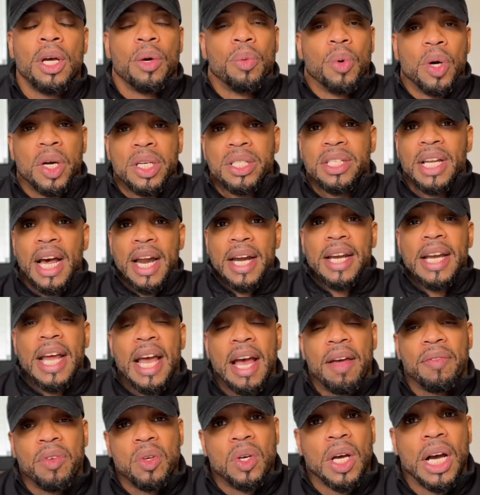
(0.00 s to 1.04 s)
We're excited to
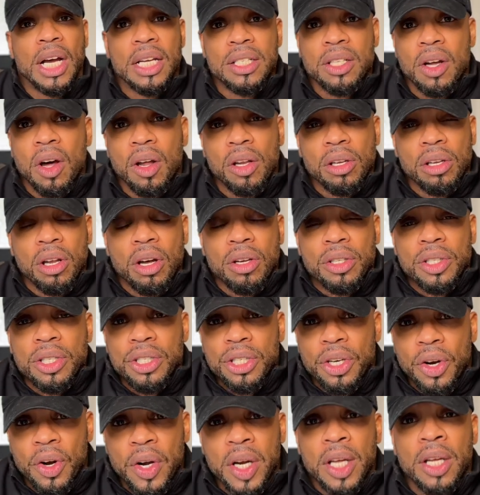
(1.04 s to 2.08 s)
have you guys all along the
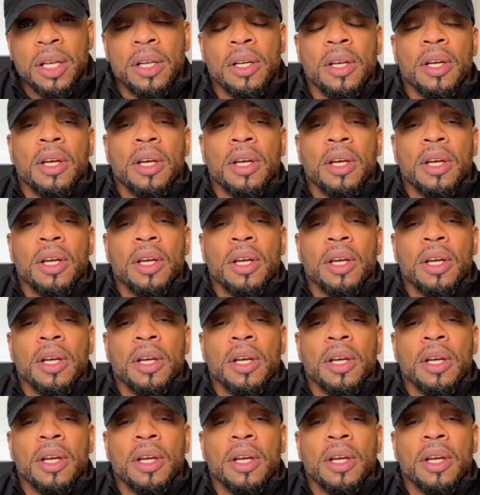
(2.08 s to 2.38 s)
journey.